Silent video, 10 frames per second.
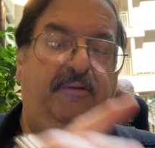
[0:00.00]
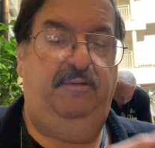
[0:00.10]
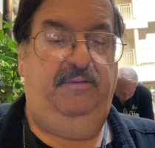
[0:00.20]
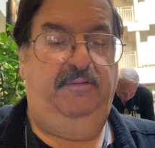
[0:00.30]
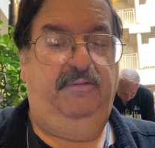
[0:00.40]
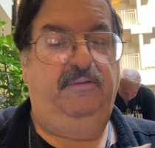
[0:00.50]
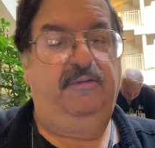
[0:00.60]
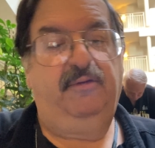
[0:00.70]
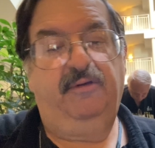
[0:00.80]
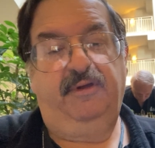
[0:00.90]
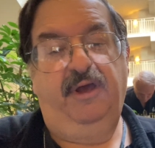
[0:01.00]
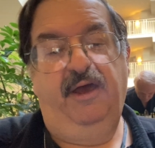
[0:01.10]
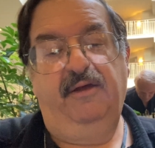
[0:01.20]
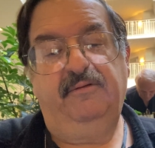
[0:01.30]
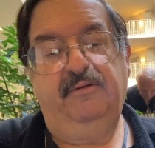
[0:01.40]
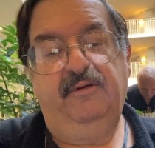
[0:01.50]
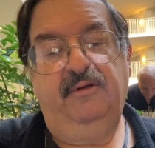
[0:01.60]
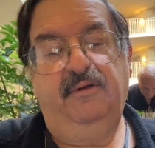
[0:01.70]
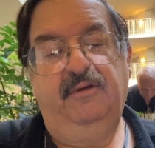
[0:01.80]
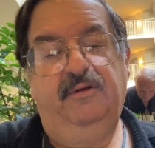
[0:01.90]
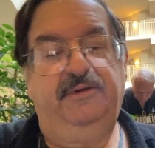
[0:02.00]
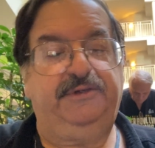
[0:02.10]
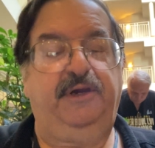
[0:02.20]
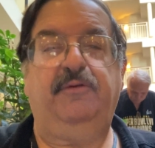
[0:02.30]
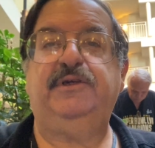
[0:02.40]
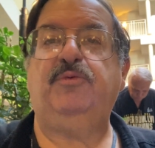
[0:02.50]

last part. Yeah. Series